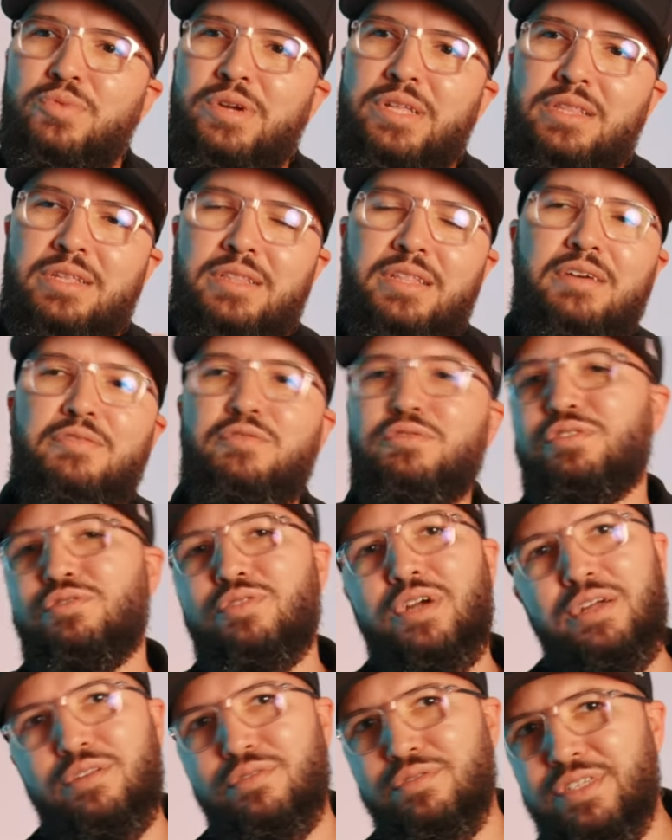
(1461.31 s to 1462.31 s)
where the devil's
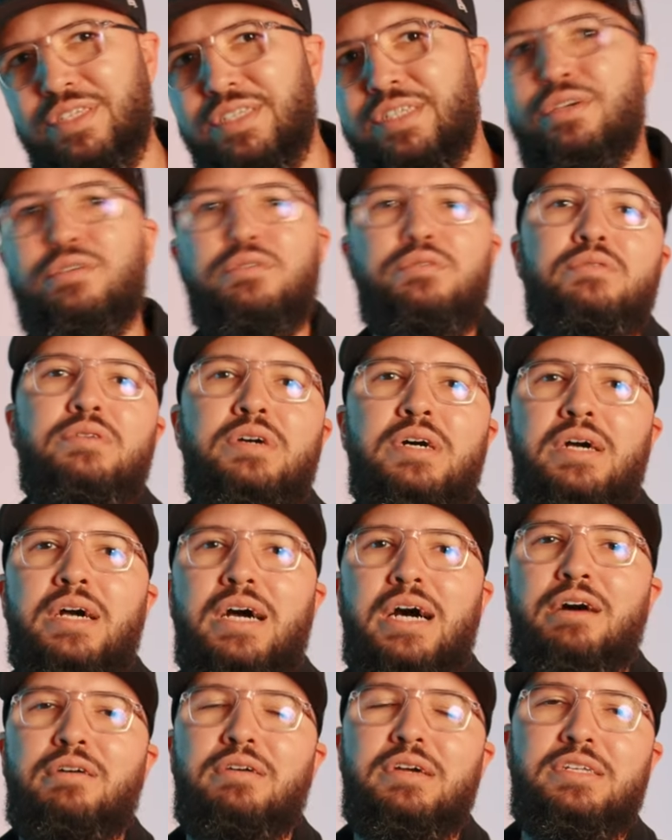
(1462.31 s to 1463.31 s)
trying to steal
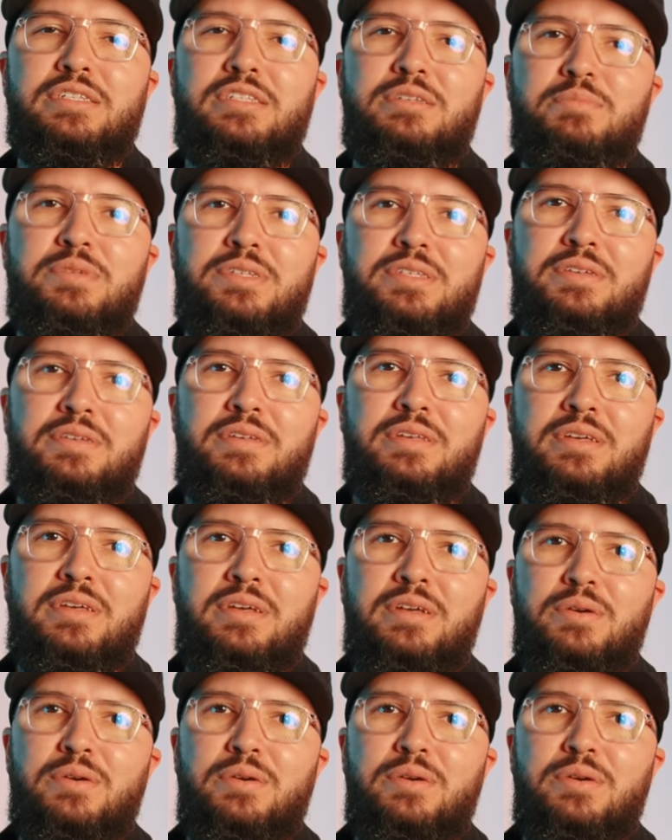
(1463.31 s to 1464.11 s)
our intimacy